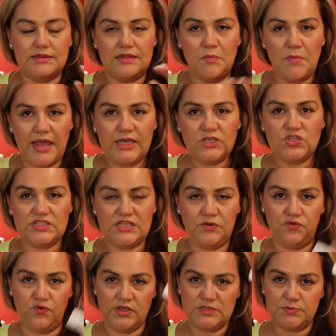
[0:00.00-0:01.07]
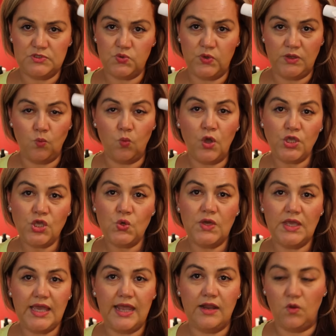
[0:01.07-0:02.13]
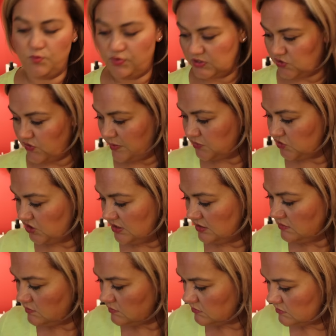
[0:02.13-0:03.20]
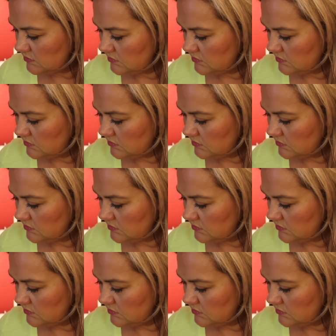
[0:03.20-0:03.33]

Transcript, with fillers: the major difference between what you can get on prescription